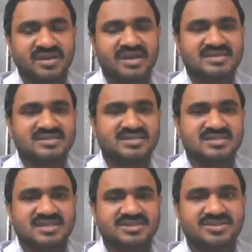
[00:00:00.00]
as a
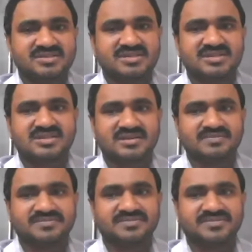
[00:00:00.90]
structured system.
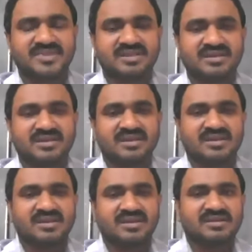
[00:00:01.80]

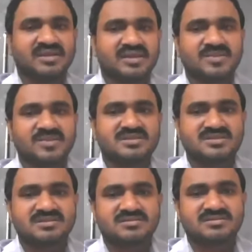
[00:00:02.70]
That
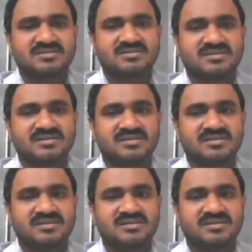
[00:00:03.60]
means